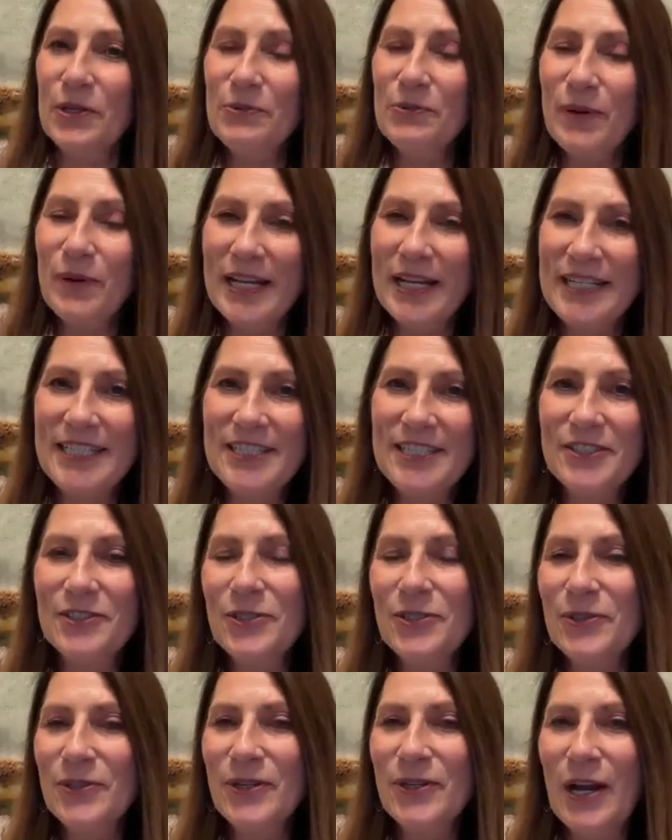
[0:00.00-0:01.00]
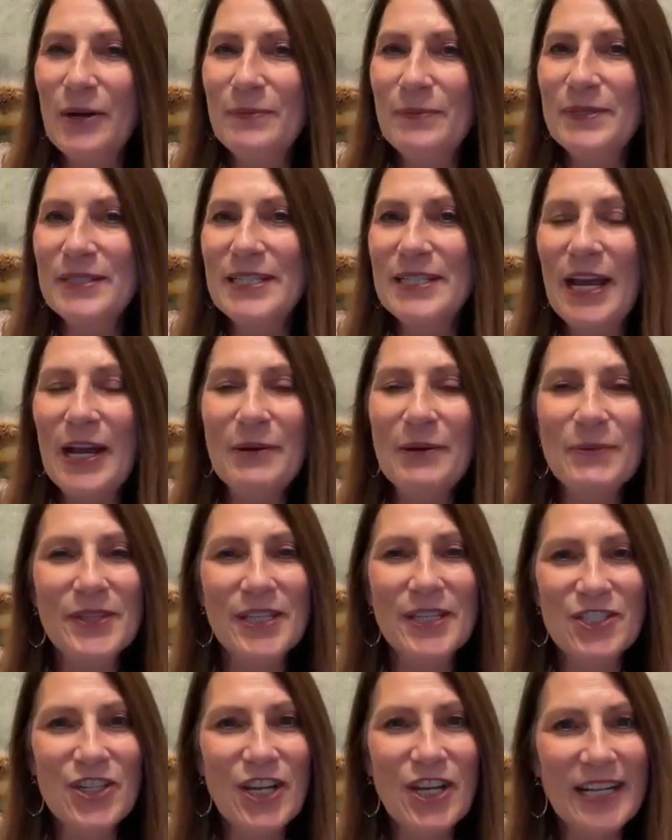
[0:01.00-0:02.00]
Are you ready to tour homes now
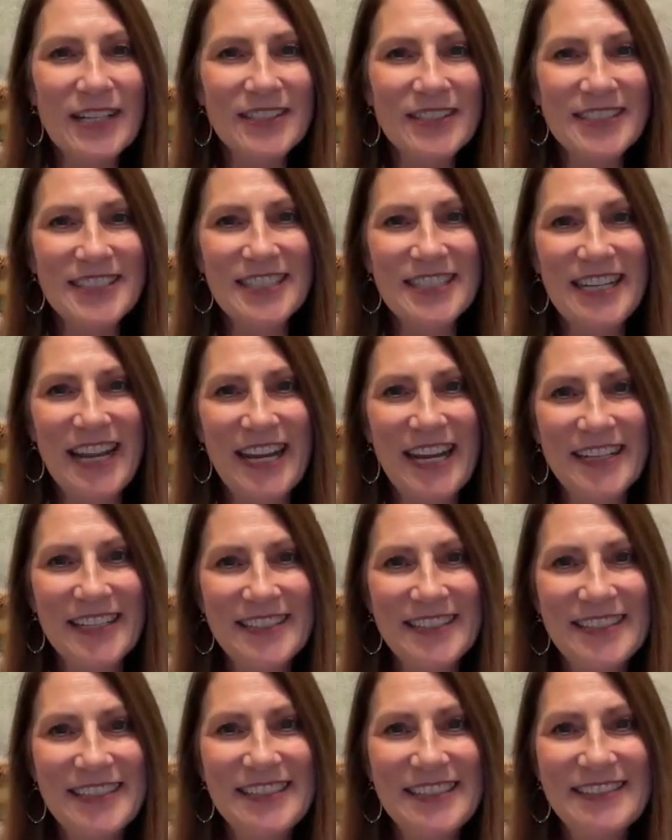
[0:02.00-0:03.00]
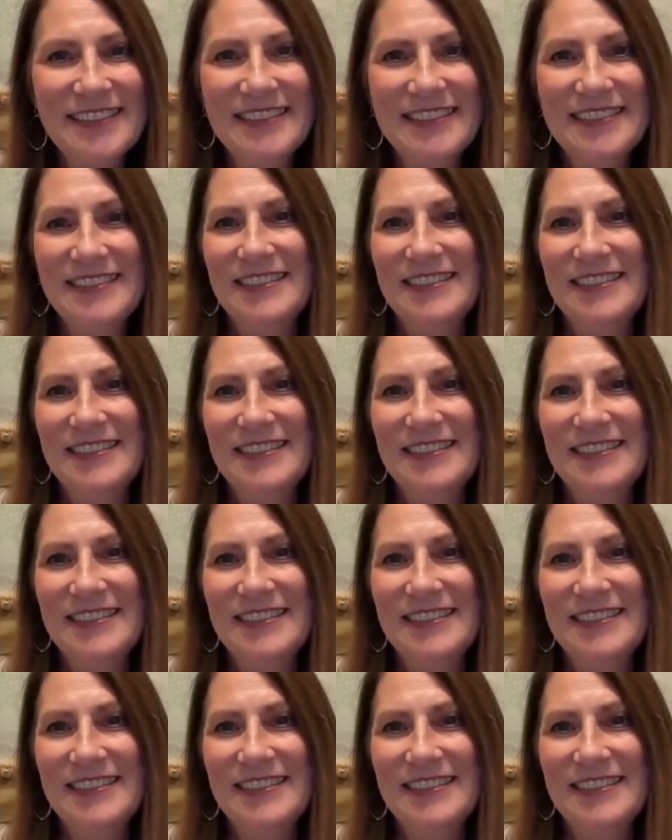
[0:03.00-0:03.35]
with a checklist in hand?